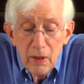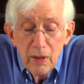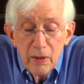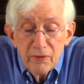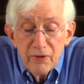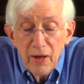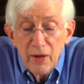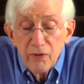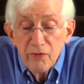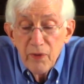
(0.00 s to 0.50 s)

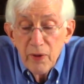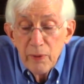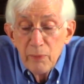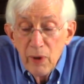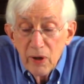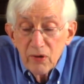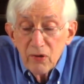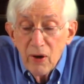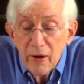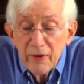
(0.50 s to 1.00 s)
Sounds very
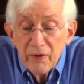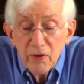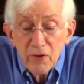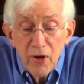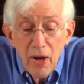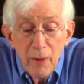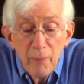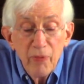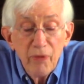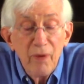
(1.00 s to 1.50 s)
much like the
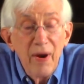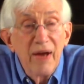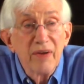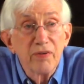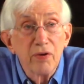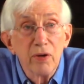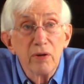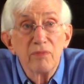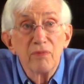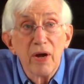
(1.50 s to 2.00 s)
Tom
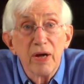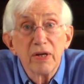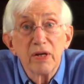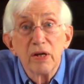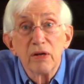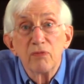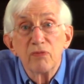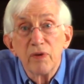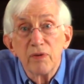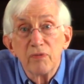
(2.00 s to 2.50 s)
Thrasher of
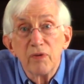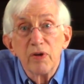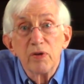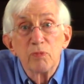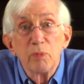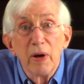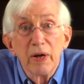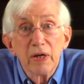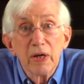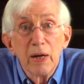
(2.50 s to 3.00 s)
1950s
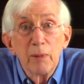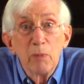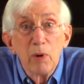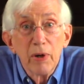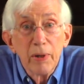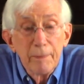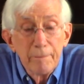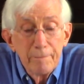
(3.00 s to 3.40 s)
Montgomery.